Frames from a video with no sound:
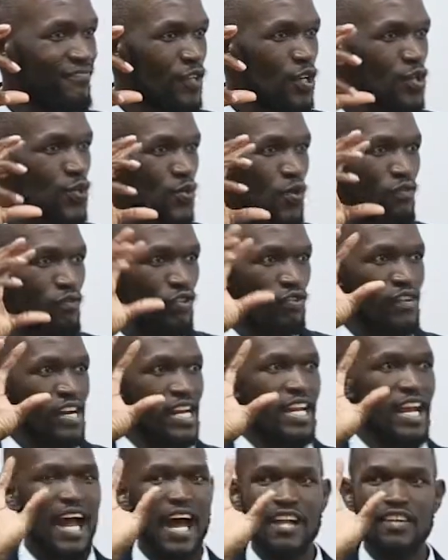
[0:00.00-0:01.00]
Those who have
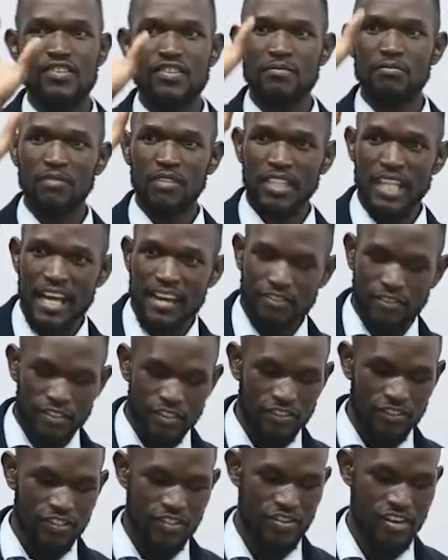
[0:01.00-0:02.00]
already had some
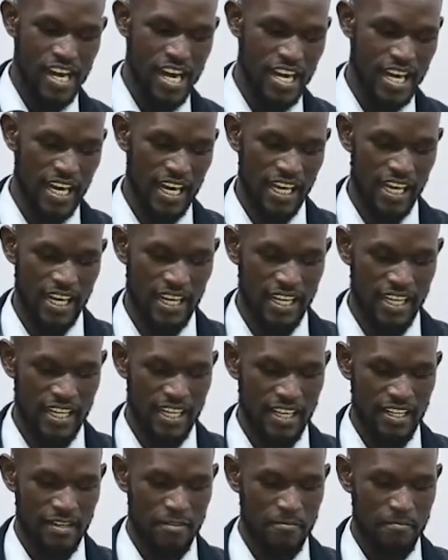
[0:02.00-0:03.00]
level of training.
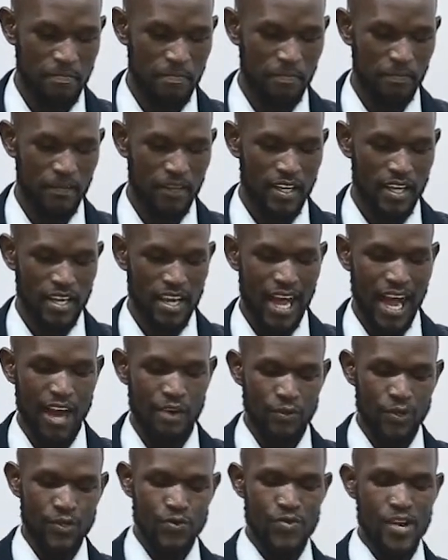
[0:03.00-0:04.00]

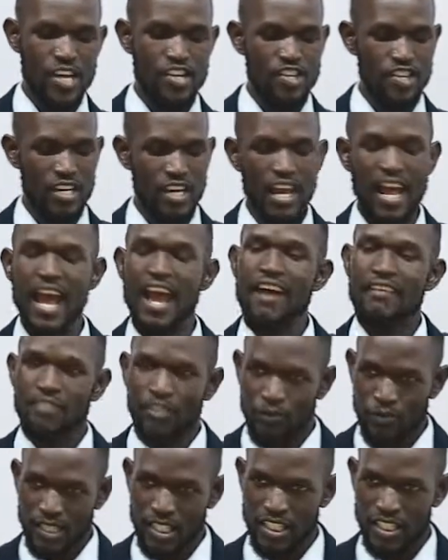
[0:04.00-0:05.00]
Are we reaching
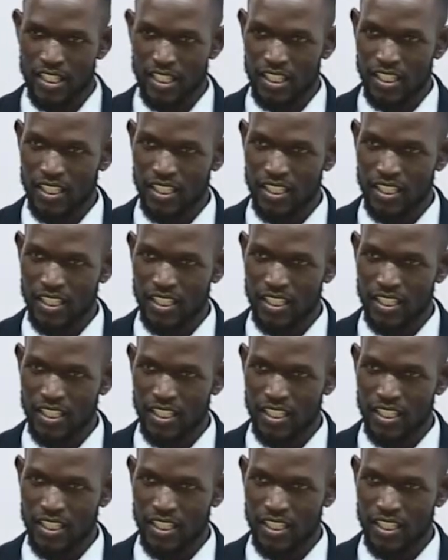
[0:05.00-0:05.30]
everyone?